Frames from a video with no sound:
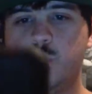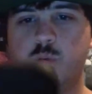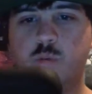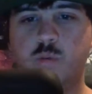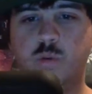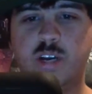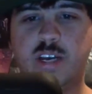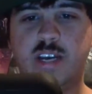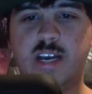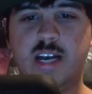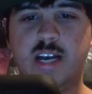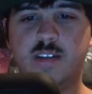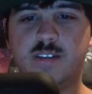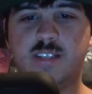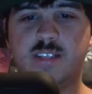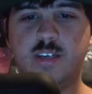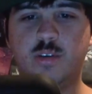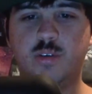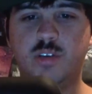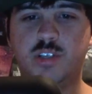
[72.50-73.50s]
"What kind of
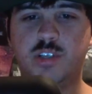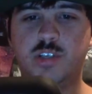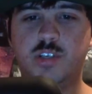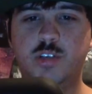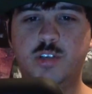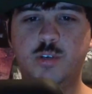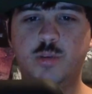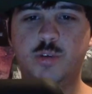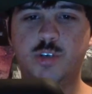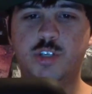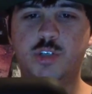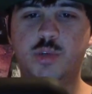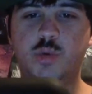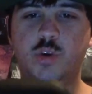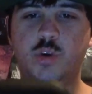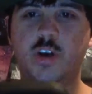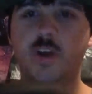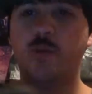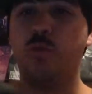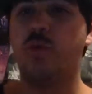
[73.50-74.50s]
sandwich do you wish you
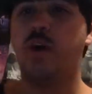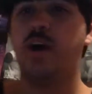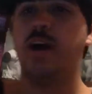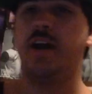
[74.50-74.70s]
were, and why?"